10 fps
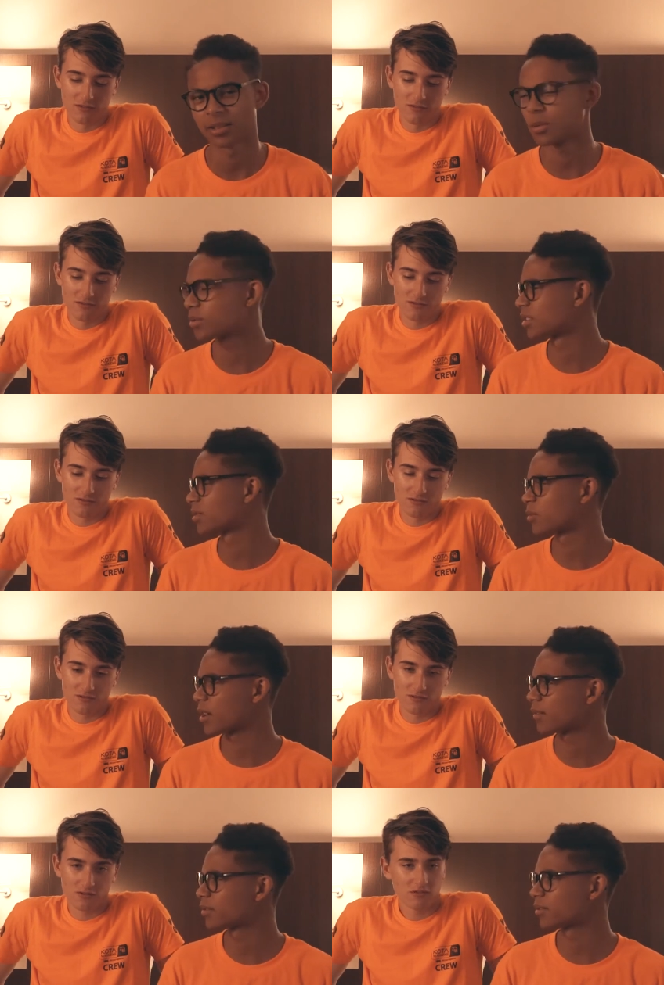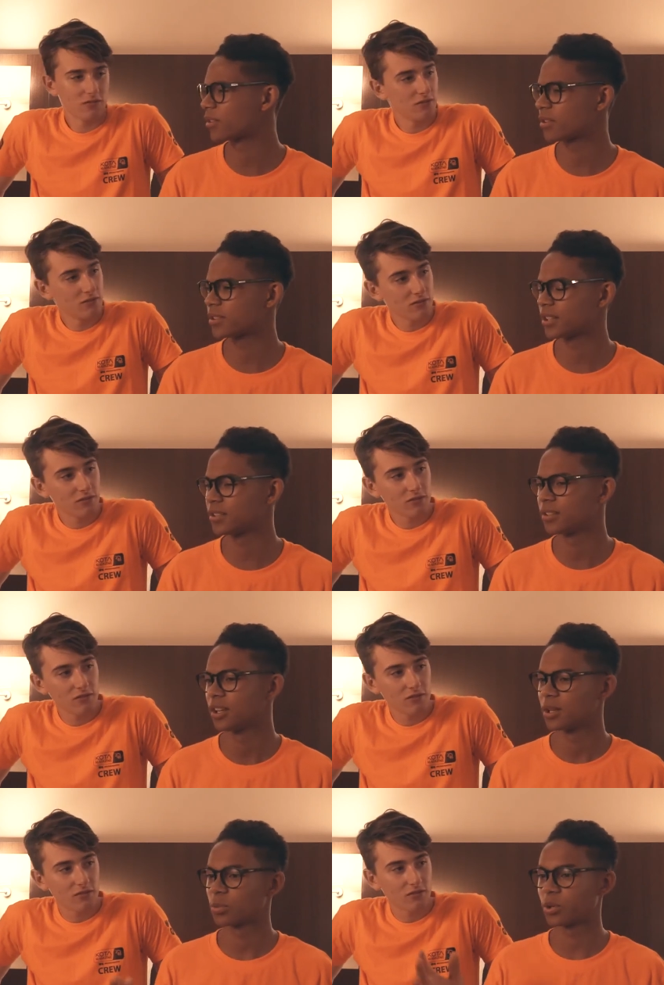Speaker 1: what was it, twelve to
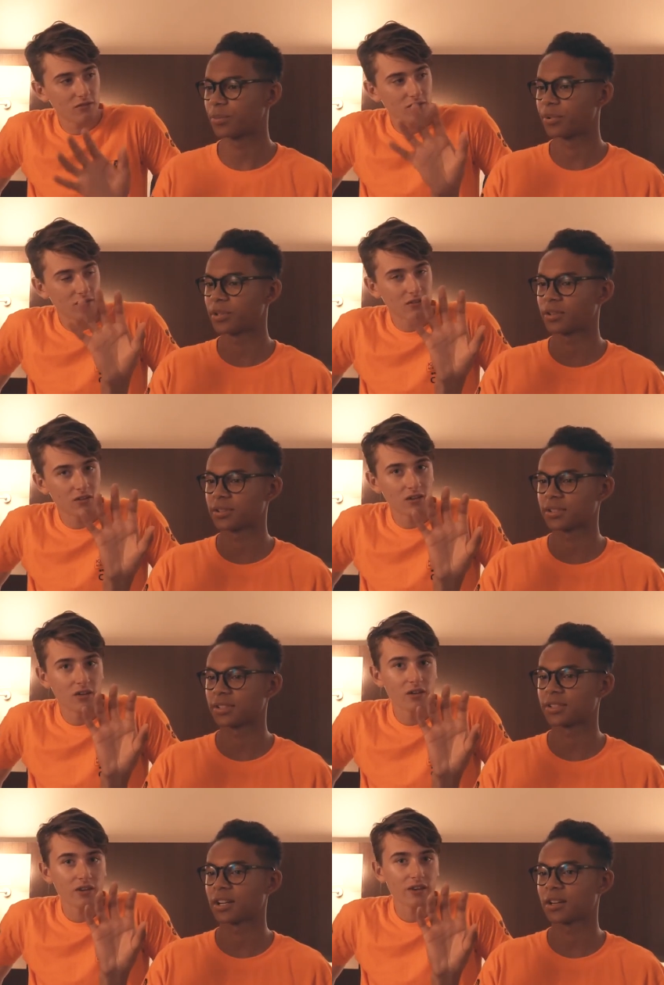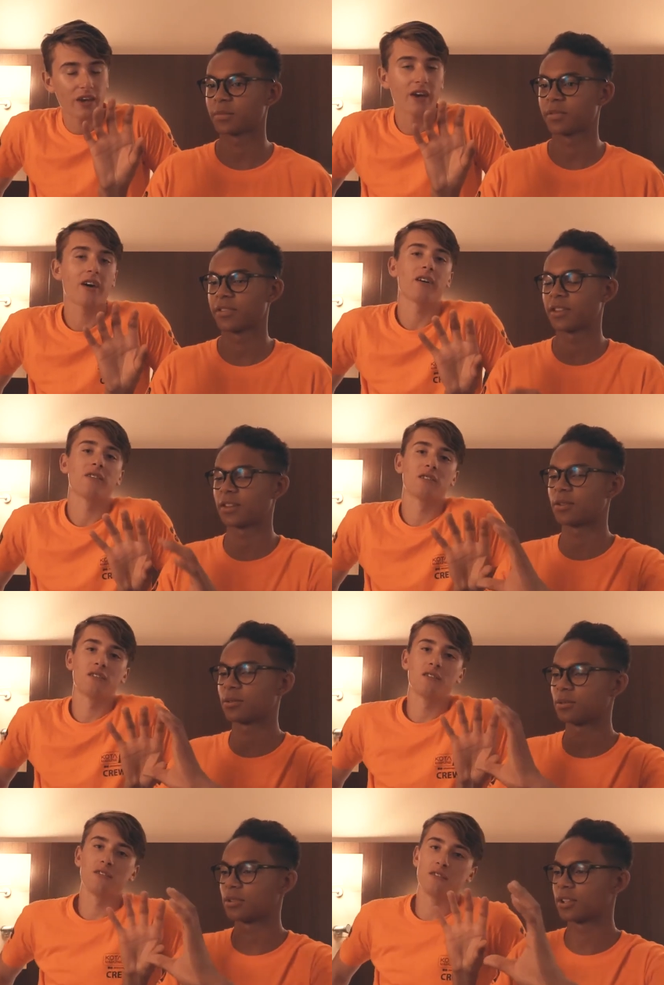thirteen? We are building up yeah. the
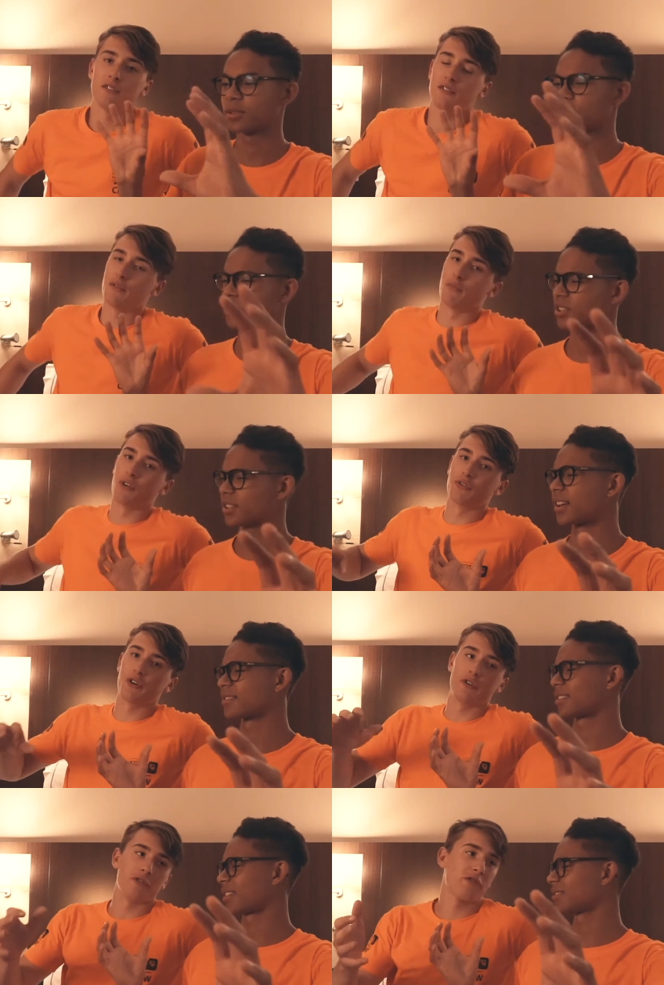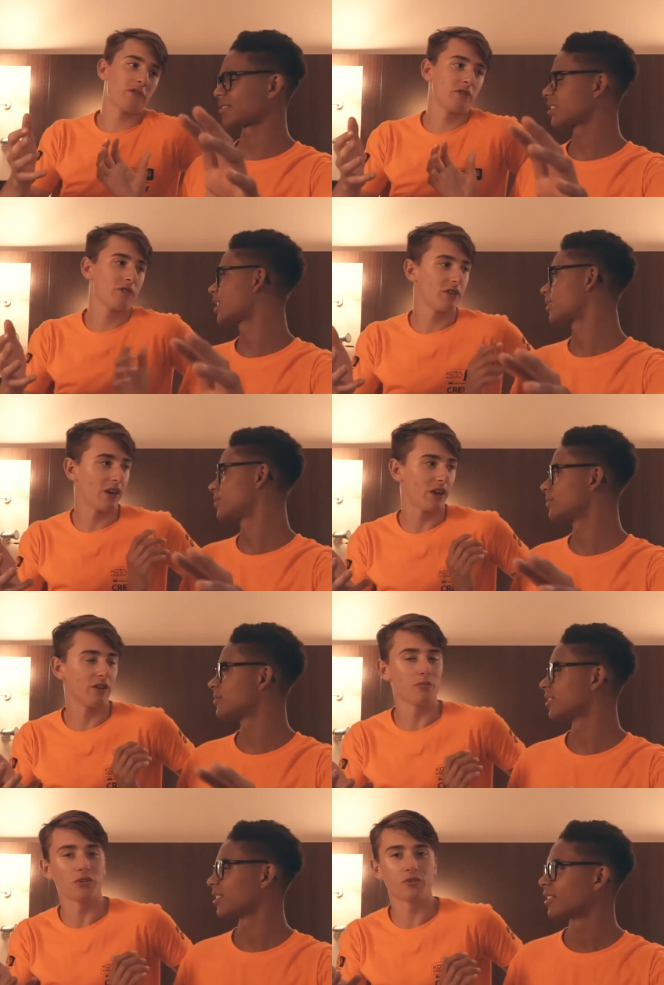whole. Uh, what the is it, like tent? Yeah,
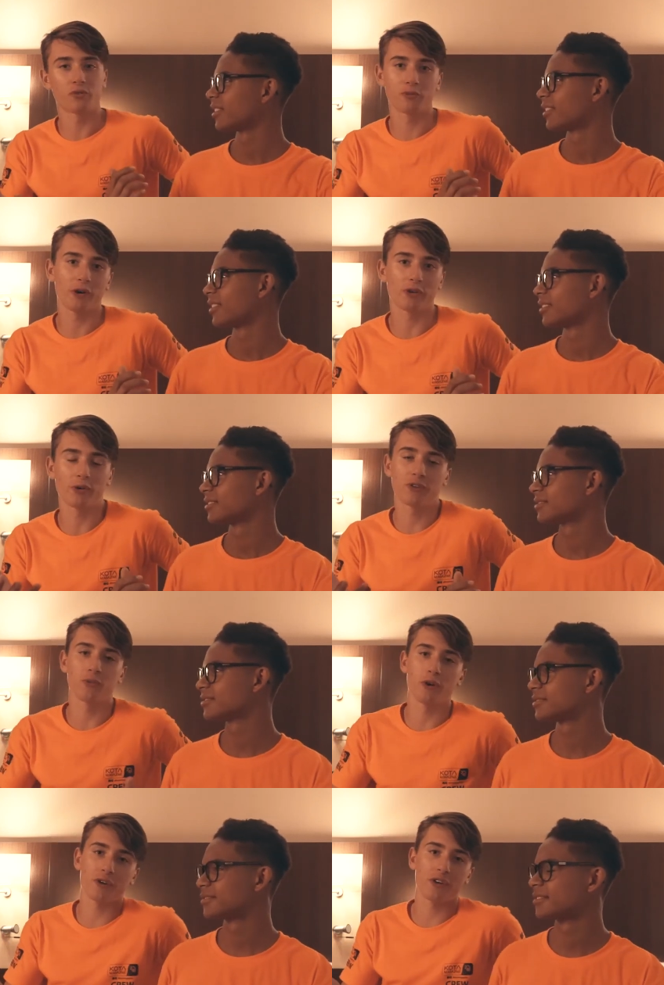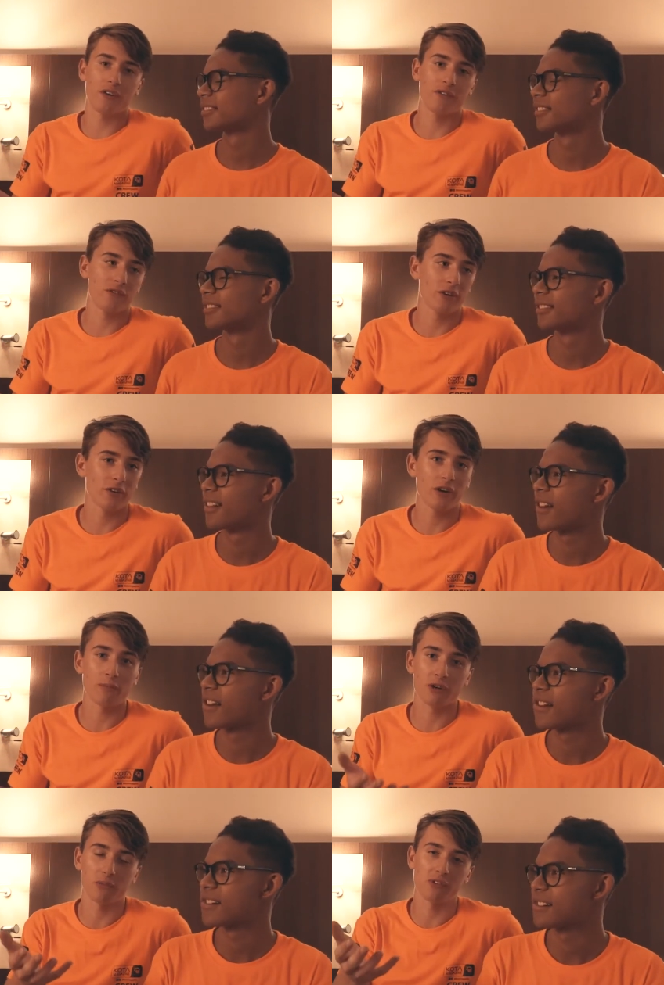yeah, the
Speaker 2: monitors we are going to work in
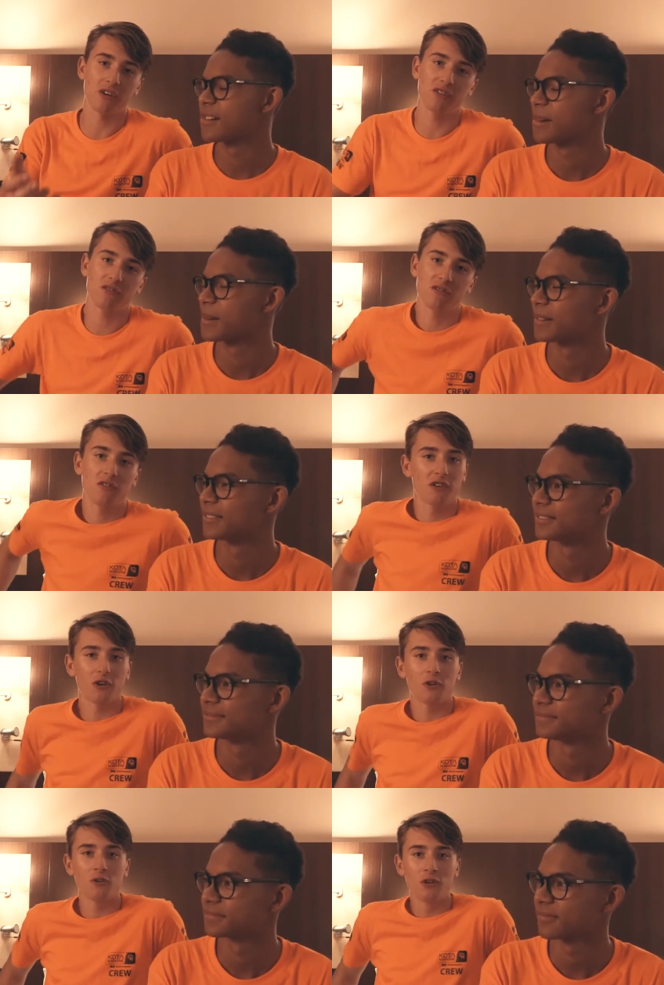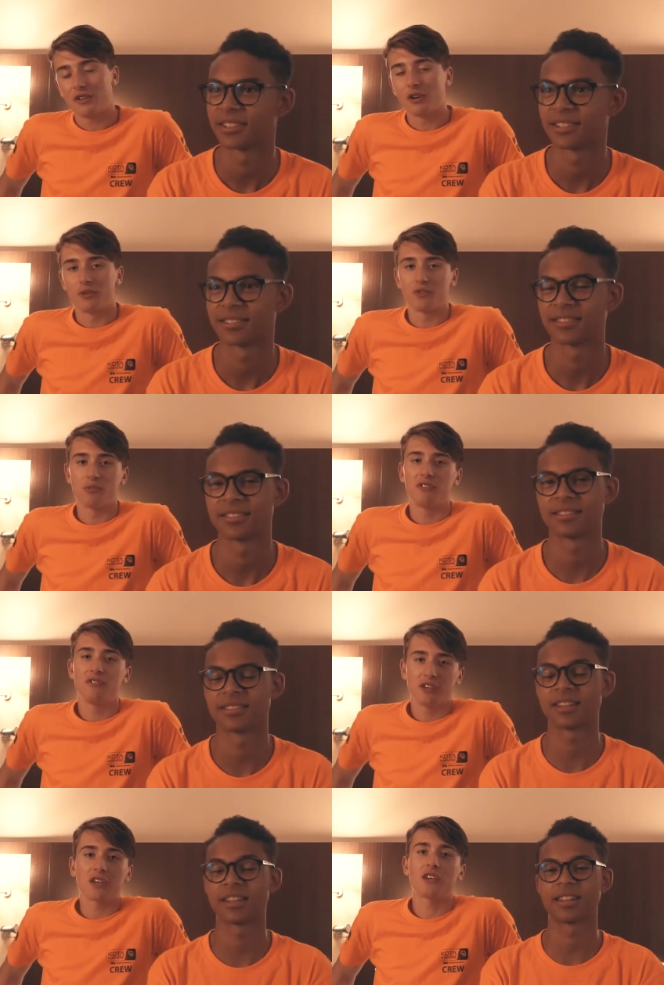the upcoming days. So it's going to be
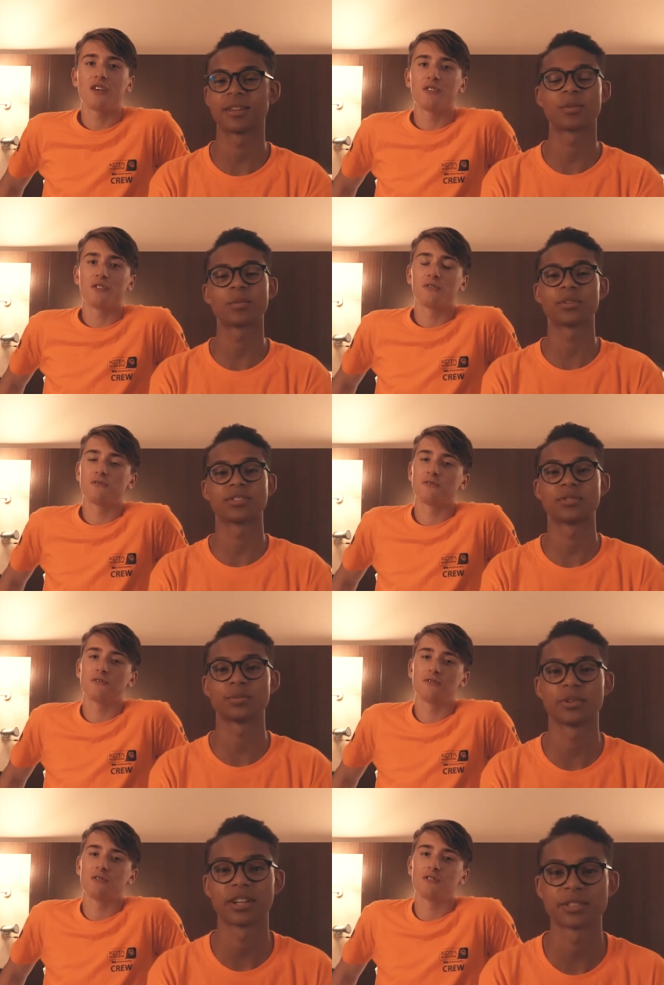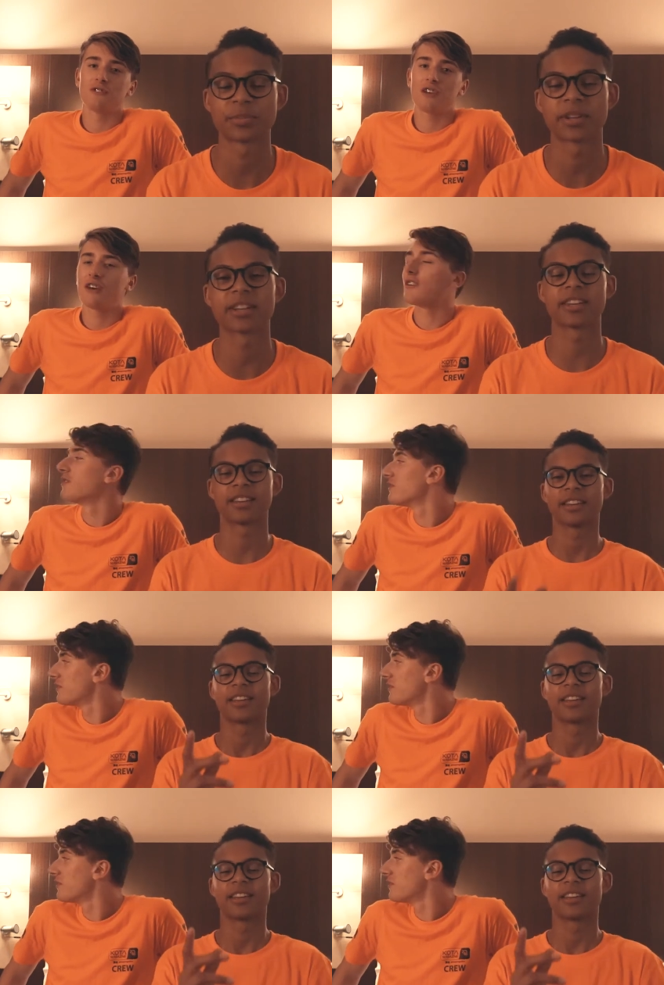sick.
Speaker 1: It will be super nice. But hey,